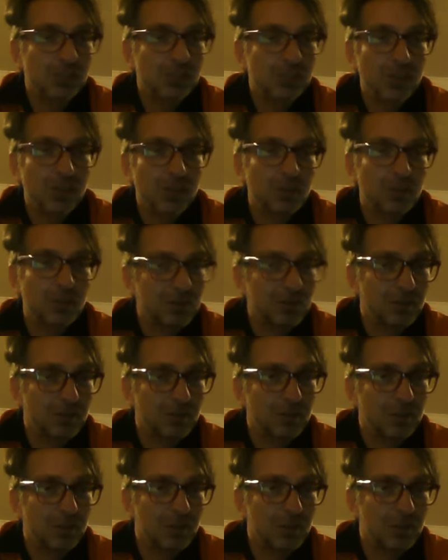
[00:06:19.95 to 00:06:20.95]
So I
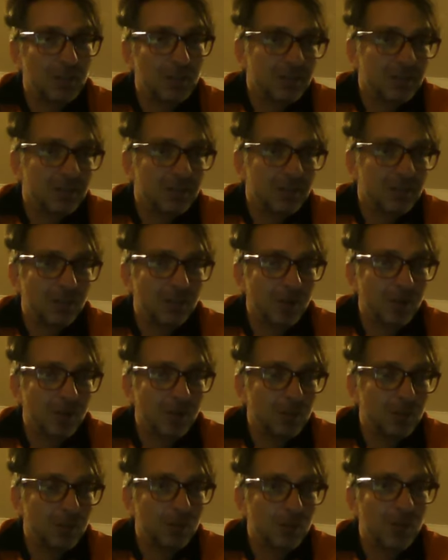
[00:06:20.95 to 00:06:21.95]
recommend
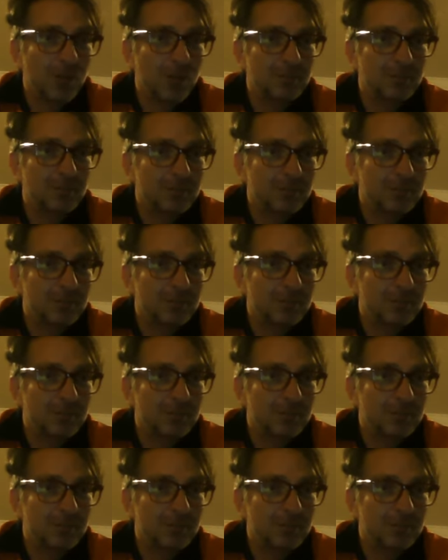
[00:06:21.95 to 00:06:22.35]
I'm the right.